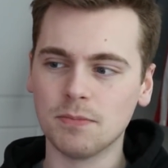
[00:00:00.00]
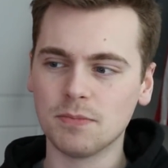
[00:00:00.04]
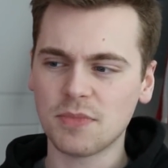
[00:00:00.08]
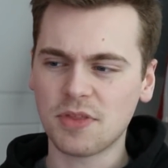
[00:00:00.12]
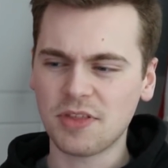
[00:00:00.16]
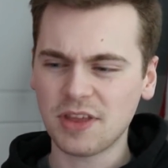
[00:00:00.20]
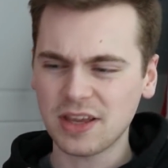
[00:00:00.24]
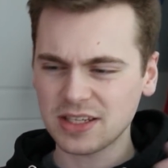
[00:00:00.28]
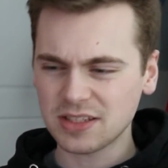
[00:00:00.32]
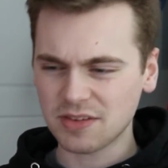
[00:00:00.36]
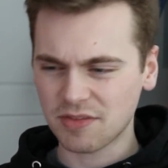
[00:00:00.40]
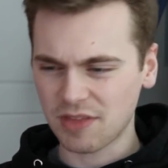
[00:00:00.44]

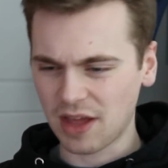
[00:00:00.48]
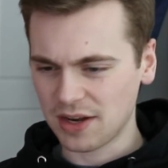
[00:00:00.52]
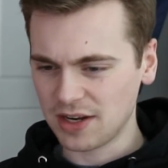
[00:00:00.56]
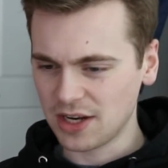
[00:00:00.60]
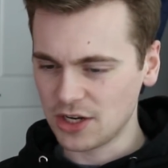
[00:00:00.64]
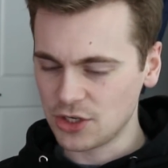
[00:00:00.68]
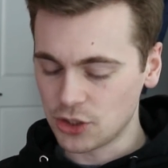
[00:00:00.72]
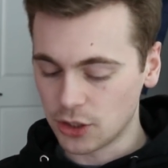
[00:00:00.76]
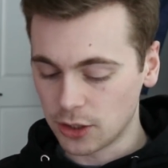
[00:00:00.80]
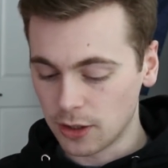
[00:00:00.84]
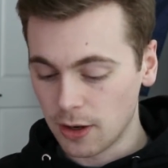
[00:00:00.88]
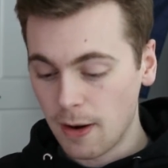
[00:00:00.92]
things of that
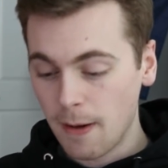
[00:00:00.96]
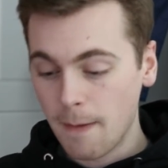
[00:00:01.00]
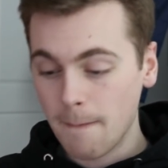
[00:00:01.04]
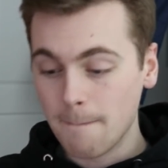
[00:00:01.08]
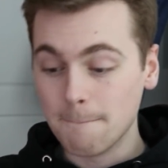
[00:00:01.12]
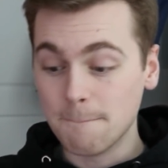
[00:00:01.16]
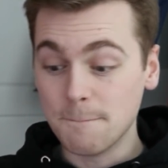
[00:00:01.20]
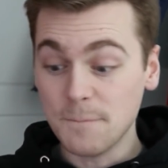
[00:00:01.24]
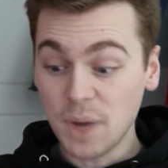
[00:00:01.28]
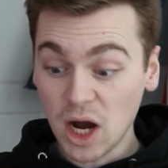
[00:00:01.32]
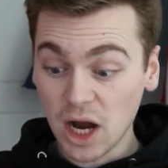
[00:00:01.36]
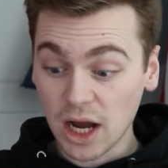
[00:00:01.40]
nature.
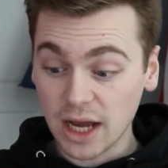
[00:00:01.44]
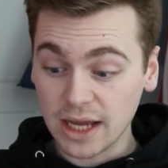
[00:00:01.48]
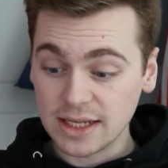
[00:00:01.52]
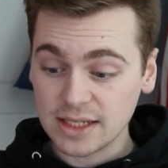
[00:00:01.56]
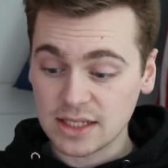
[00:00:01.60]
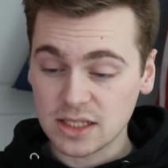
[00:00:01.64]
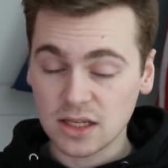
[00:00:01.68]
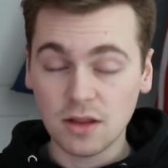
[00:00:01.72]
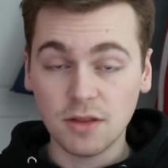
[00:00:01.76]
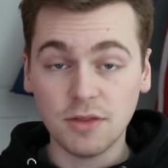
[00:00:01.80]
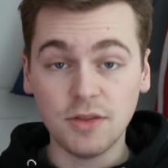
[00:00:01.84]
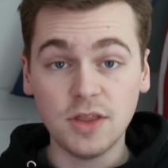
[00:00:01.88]

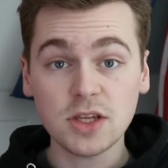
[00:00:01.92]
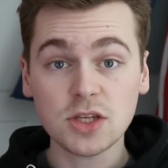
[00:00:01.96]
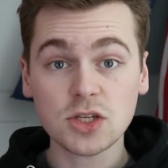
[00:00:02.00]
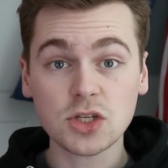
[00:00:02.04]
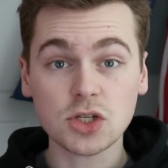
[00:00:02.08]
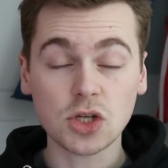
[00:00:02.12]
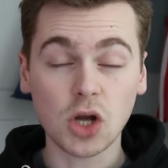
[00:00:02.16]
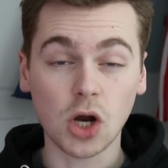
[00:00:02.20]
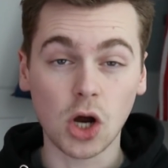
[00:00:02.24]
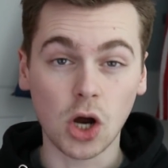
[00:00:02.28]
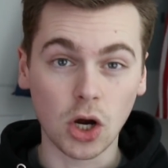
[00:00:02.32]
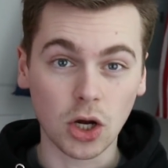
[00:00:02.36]
But this
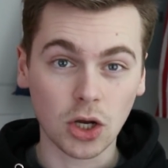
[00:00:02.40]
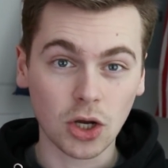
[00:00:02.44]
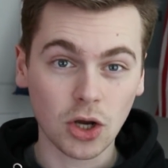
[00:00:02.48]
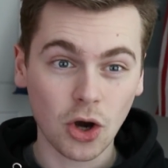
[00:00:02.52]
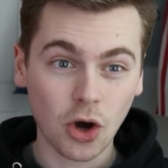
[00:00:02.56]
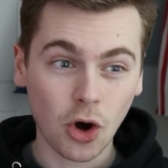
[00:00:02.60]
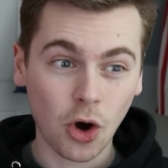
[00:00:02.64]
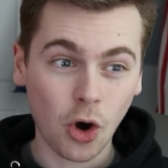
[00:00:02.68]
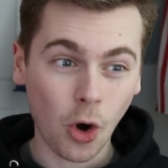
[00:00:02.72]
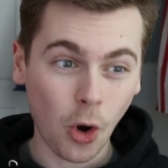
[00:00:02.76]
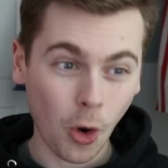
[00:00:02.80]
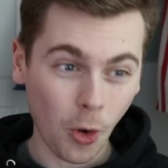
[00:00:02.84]
song,
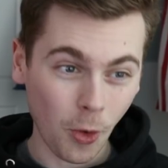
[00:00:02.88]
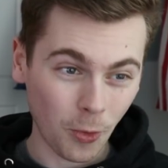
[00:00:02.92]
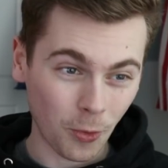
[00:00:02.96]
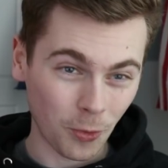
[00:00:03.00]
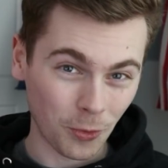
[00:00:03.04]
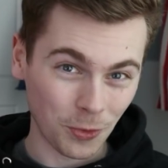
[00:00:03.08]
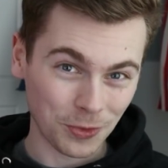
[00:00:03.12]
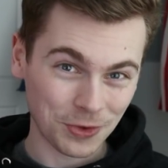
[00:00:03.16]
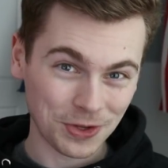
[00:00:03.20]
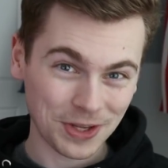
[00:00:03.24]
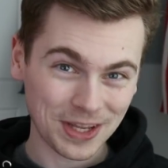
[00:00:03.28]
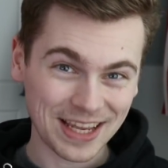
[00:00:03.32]

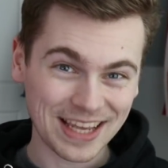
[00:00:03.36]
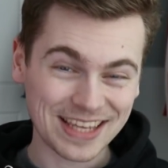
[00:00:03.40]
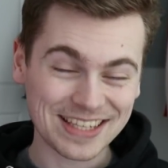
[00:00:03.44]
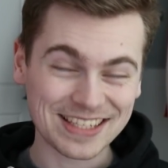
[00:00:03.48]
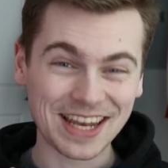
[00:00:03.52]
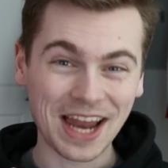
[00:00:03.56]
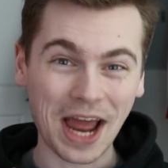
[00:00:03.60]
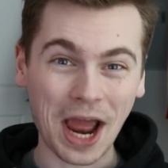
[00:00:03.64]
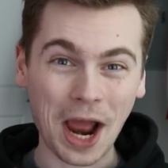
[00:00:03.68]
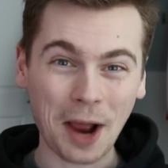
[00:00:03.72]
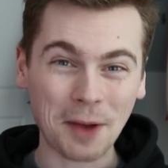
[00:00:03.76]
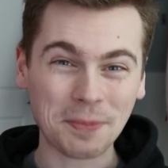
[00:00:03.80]
Hold, is
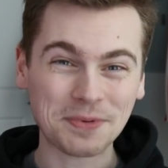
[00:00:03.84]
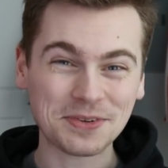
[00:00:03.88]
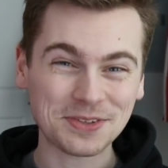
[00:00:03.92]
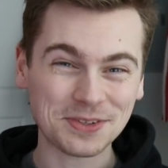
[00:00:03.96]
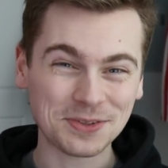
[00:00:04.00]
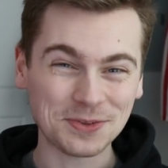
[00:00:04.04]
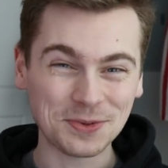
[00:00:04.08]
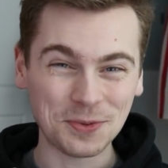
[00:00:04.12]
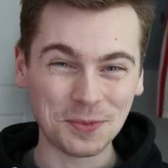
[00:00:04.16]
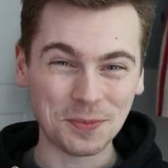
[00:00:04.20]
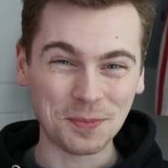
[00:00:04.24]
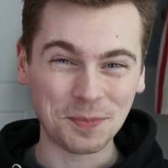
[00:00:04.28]
an
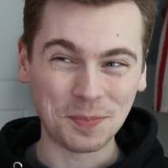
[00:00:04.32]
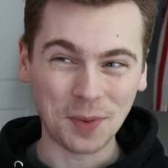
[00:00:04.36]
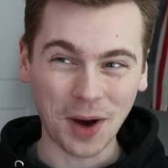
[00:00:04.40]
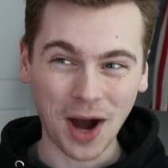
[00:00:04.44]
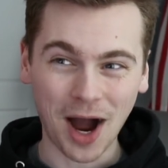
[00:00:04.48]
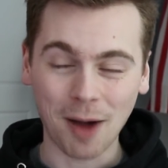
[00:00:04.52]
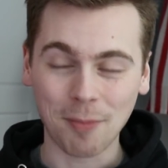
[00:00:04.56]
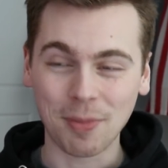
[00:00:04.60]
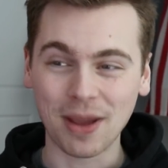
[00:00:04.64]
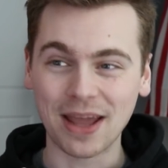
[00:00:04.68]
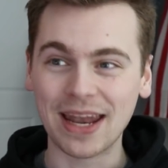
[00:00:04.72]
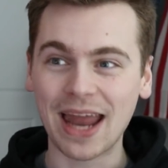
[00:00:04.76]
absolute
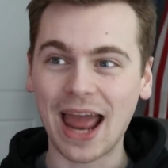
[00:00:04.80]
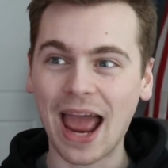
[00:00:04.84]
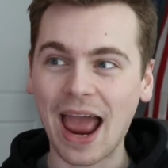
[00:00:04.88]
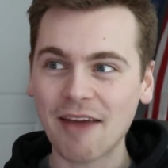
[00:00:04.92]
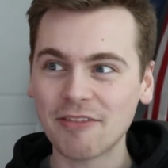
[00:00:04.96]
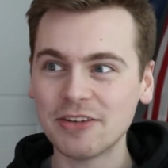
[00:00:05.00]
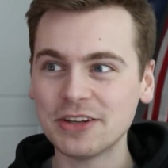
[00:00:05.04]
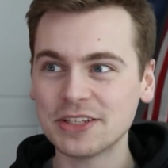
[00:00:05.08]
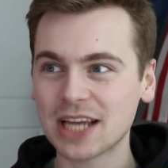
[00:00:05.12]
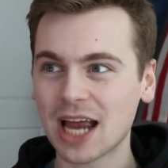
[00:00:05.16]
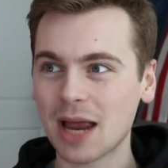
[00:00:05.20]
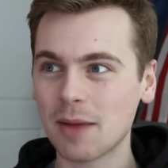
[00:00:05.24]
bop, and
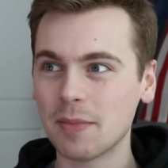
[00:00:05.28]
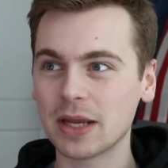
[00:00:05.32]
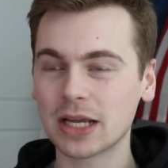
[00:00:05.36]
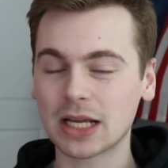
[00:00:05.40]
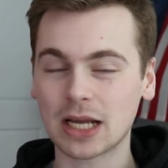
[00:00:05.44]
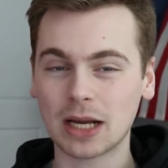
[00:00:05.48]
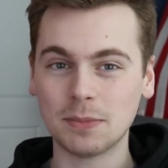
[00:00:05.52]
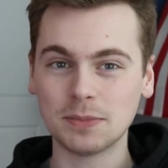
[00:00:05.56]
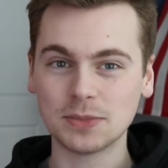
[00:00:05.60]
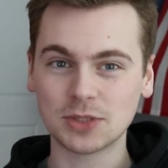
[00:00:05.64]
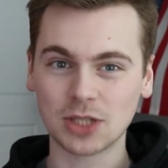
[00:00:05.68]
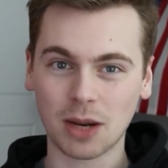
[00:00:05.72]
every time it
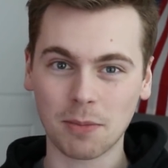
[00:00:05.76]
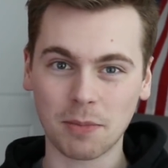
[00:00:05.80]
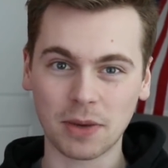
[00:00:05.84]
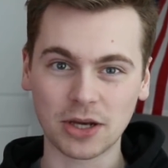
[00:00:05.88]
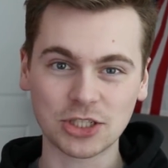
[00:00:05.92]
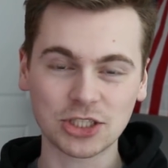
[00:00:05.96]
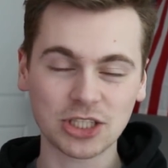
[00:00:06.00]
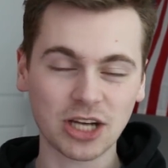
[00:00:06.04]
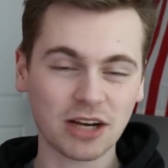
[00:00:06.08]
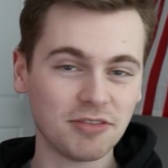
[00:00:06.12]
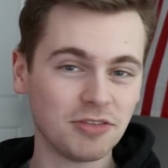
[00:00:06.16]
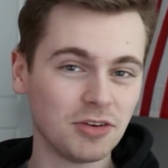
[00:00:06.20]
comes on my
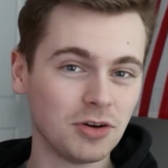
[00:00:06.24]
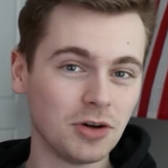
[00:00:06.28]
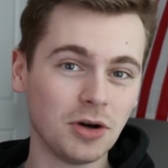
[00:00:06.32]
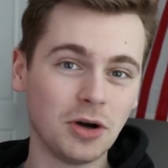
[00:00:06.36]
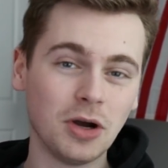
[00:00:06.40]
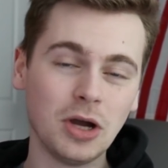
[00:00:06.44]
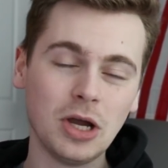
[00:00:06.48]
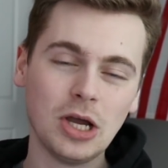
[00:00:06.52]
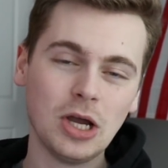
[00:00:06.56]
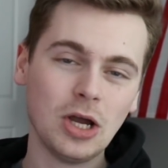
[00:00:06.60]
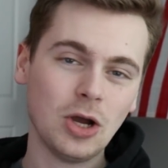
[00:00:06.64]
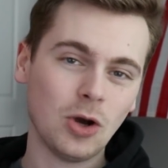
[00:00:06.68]

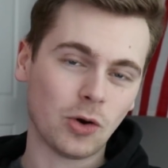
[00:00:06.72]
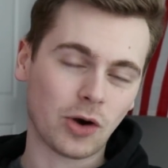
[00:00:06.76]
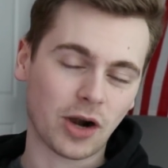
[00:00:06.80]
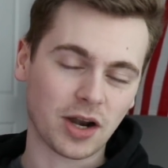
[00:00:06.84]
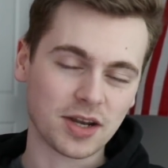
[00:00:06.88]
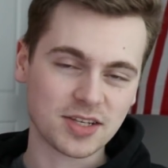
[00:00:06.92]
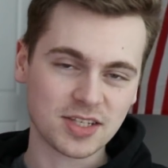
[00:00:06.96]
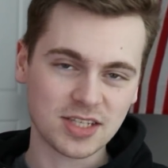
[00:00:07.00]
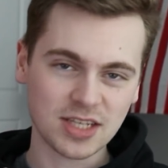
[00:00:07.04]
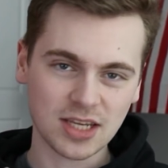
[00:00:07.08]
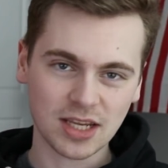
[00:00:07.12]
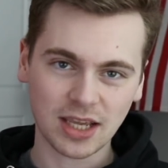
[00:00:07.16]
shuffle or
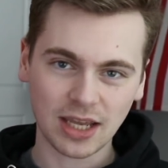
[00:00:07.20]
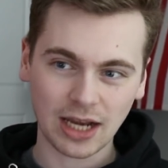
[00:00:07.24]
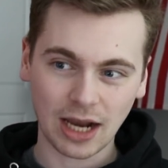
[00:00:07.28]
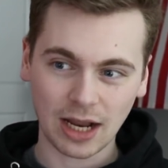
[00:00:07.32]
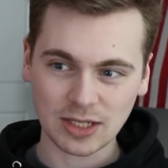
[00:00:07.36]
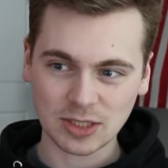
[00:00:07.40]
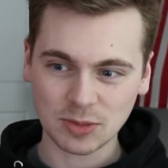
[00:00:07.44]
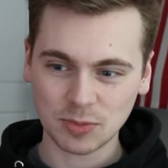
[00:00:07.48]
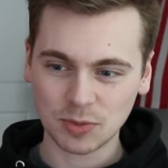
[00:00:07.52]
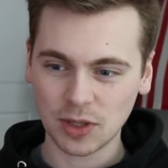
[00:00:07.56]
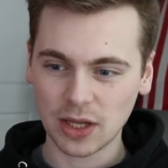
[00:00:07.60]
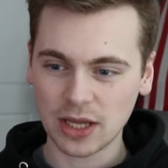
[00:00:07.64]
I seek it
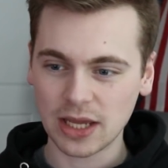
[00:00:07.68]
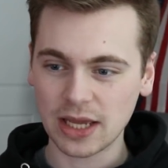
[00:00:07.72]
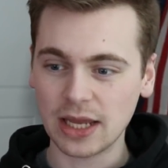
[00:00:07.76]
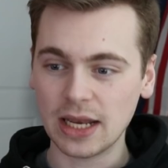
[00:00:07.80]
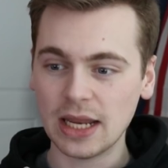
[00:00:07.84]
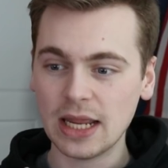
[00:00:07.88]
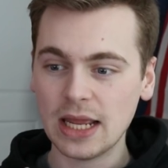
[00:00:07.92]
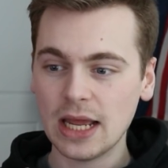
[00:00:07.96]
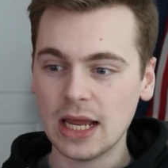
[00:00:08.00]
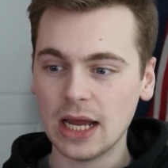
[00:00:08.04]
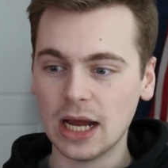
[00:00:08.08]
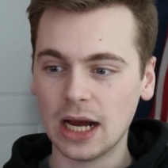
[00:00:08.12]
out to play it,